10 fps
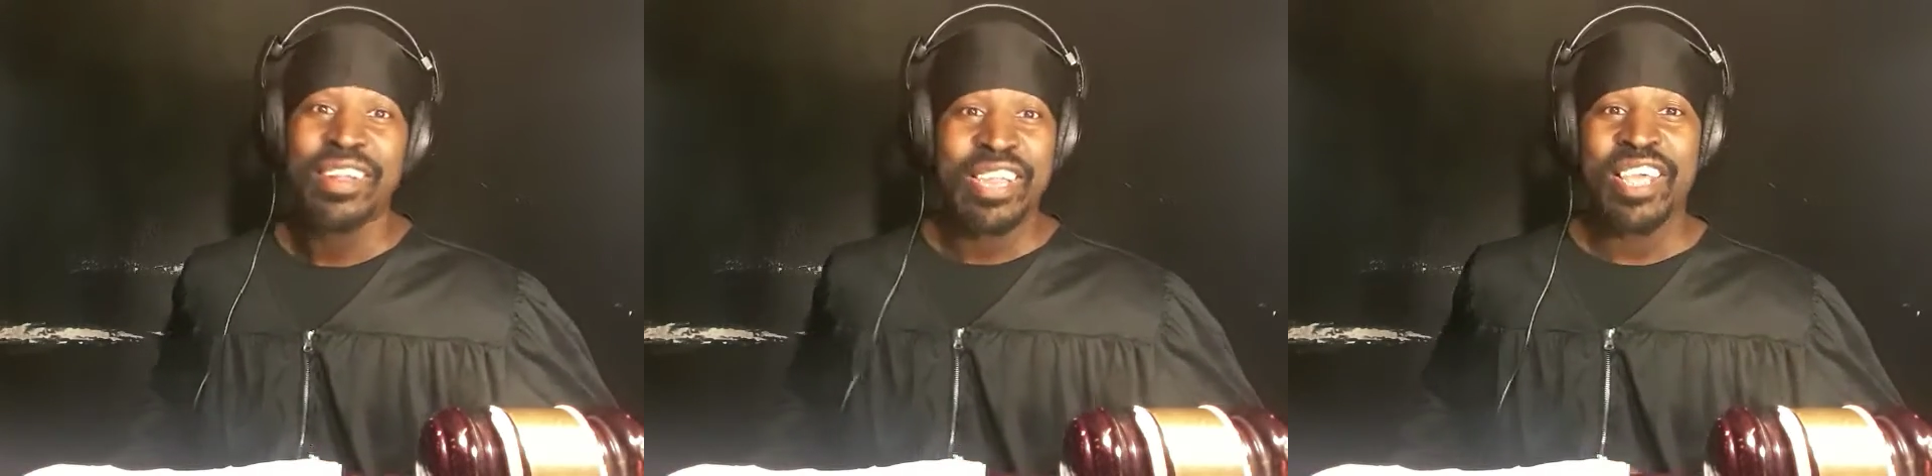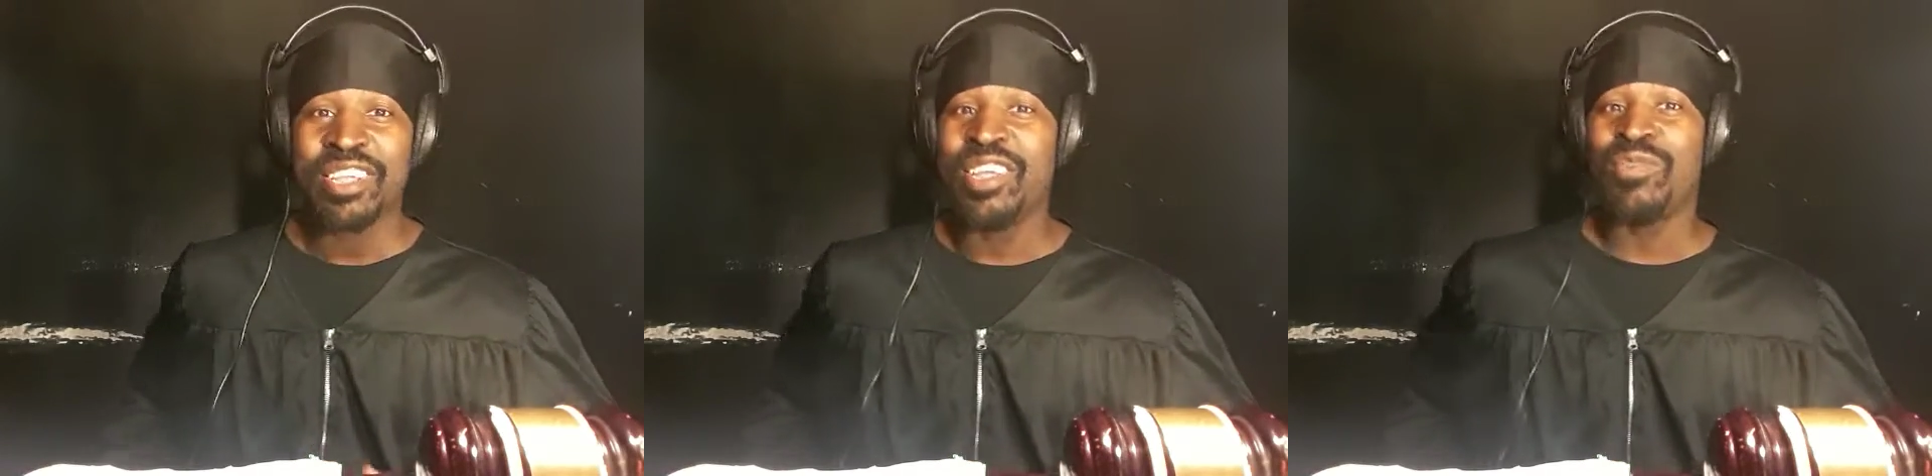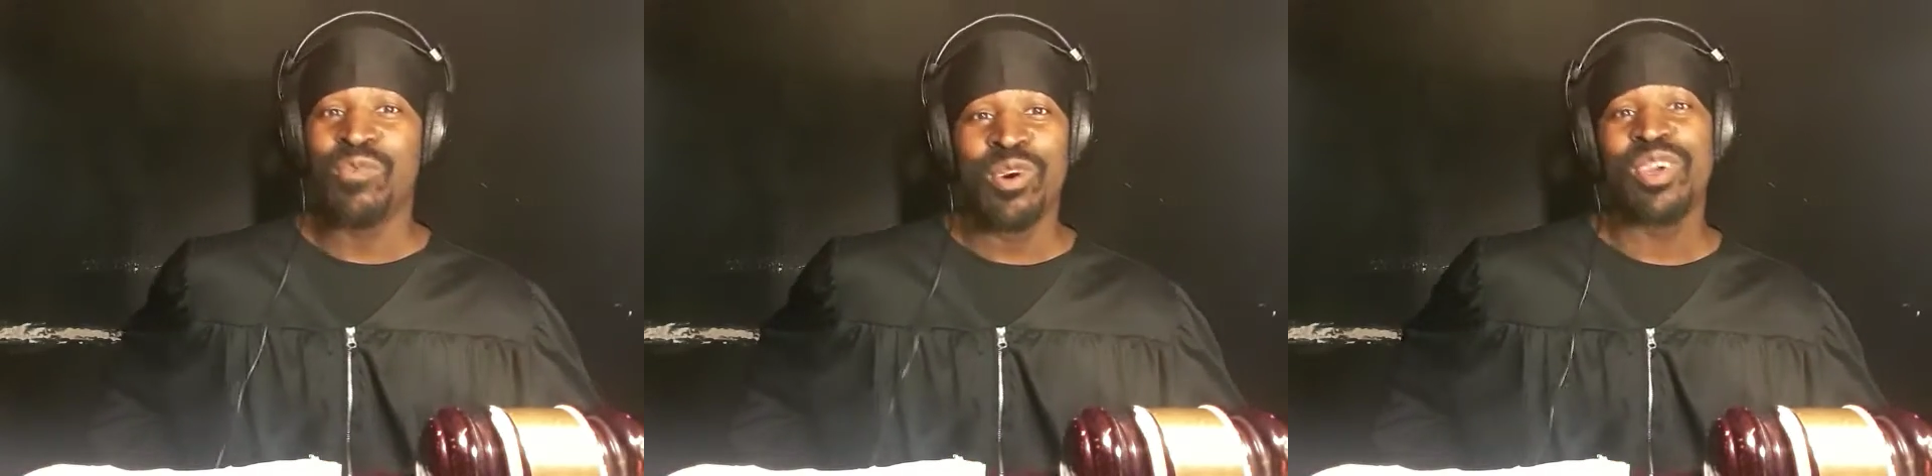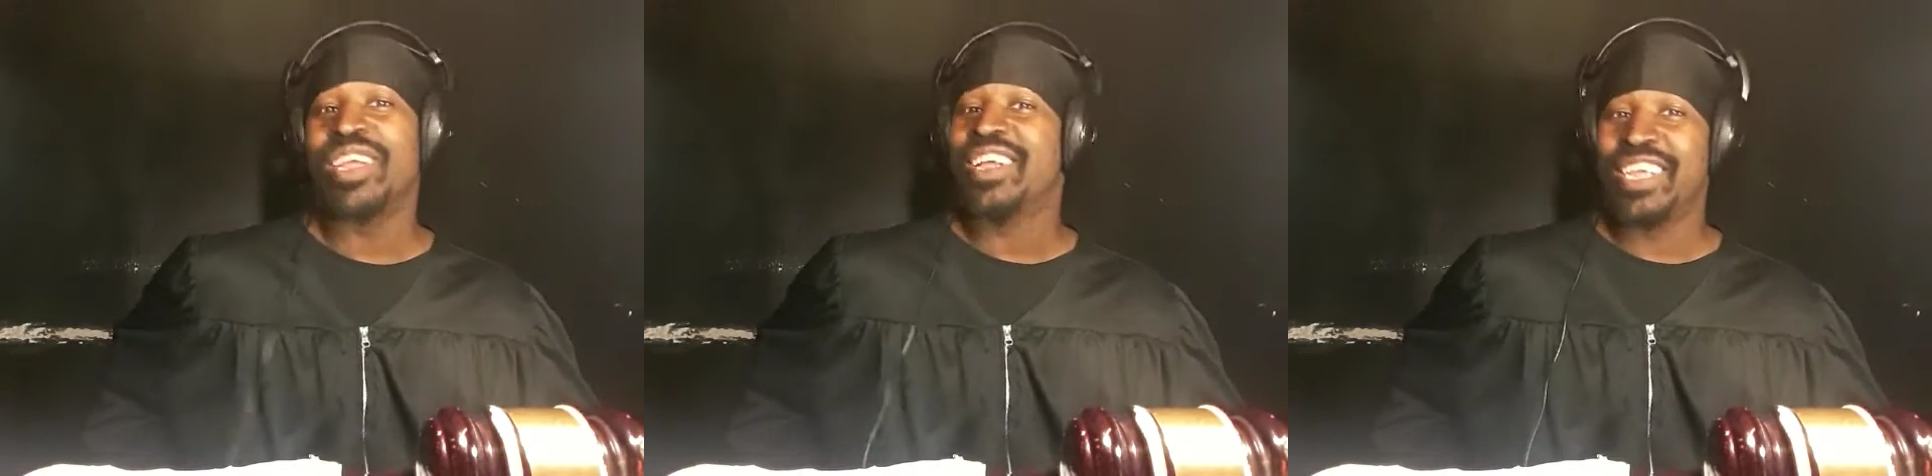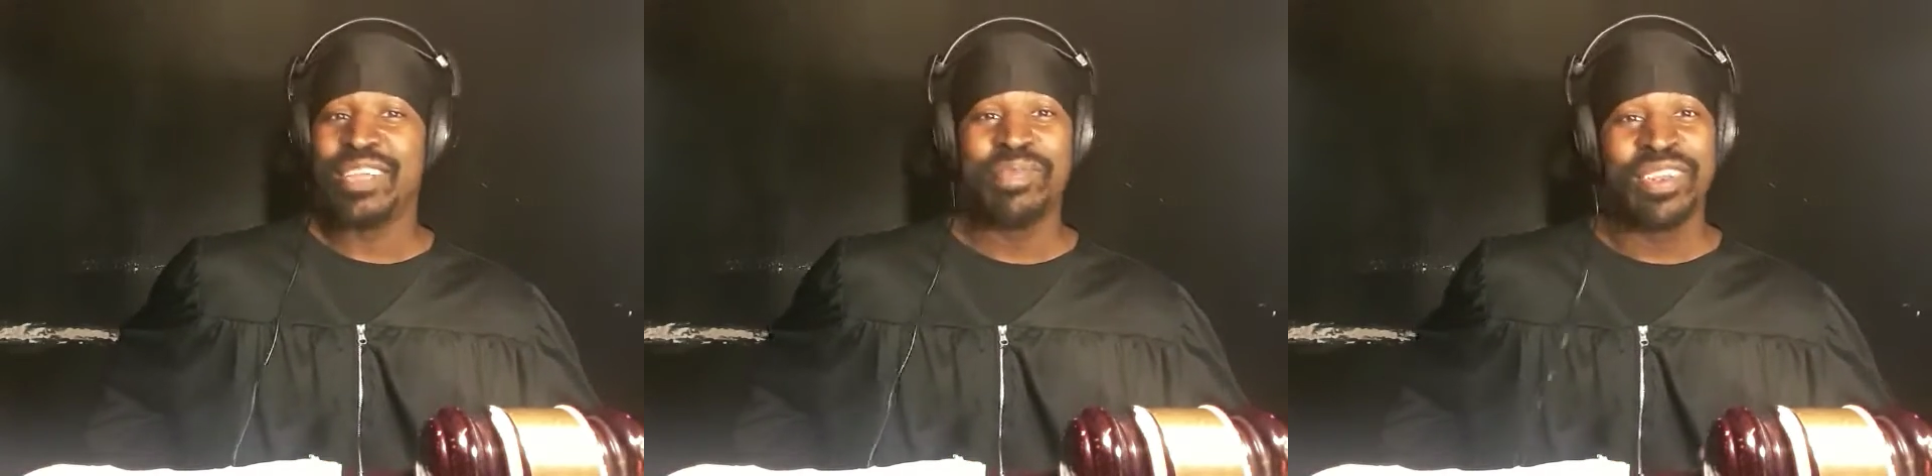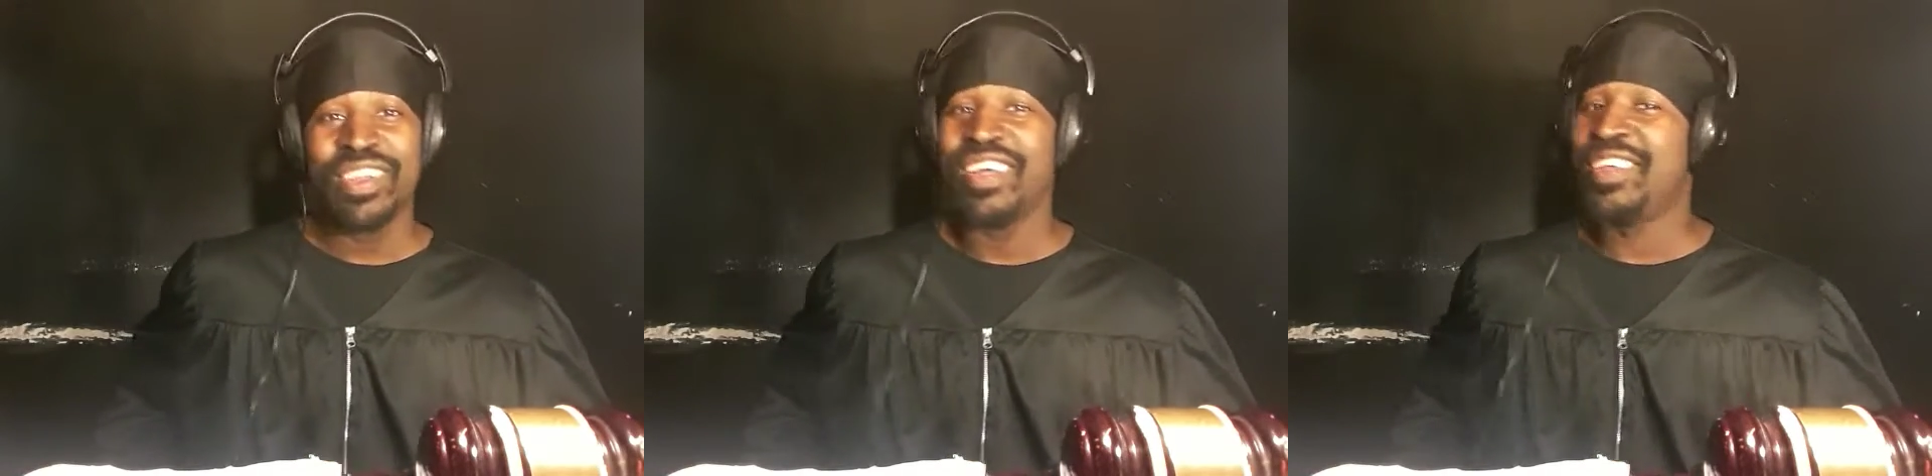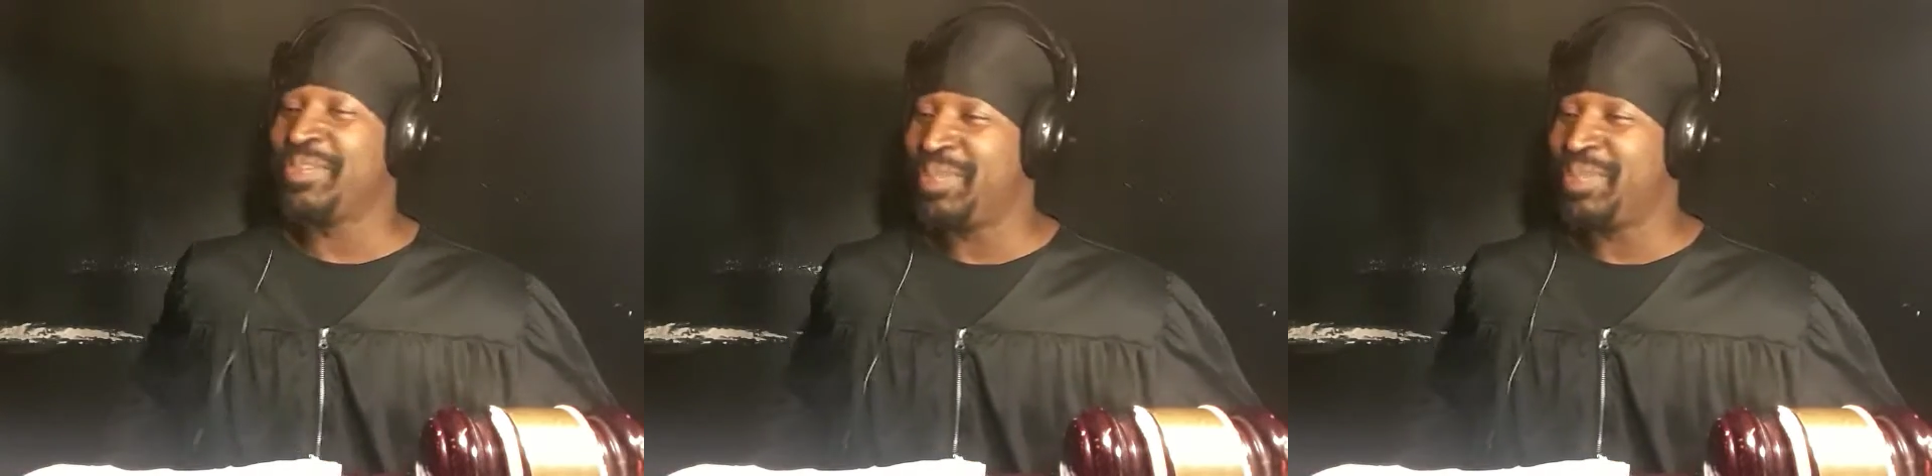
that good work him and Love